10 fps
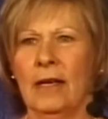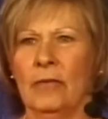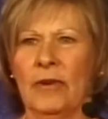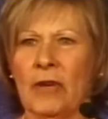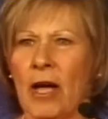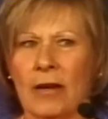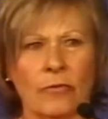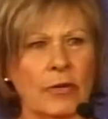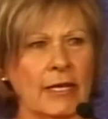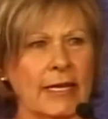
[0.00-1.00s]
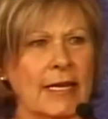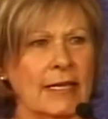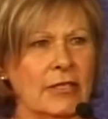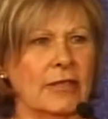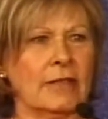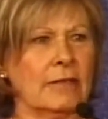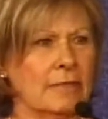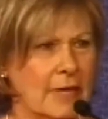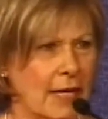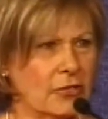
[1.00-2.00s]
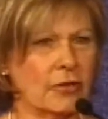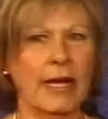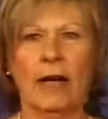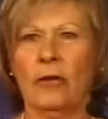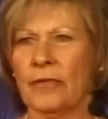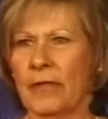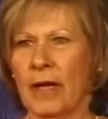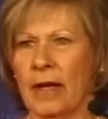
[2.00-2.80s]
we've gotten really into natural health